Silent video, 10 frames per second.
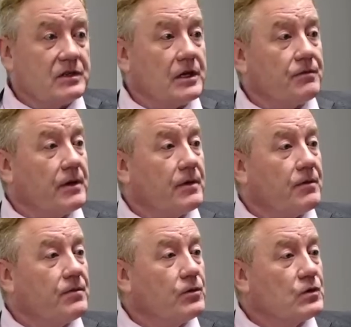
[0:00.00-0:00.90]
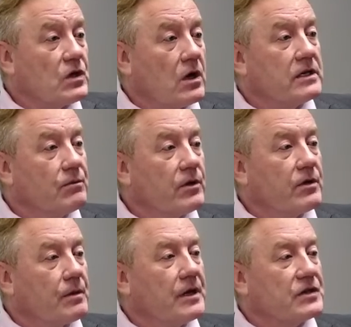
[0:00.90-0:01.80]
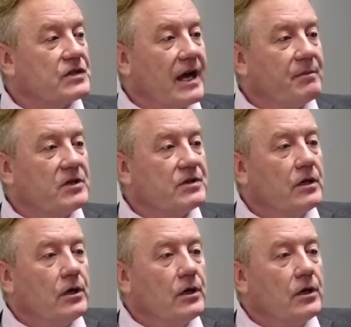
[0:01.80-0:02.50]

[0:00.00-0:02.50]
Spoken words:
if you're starting with an assignment,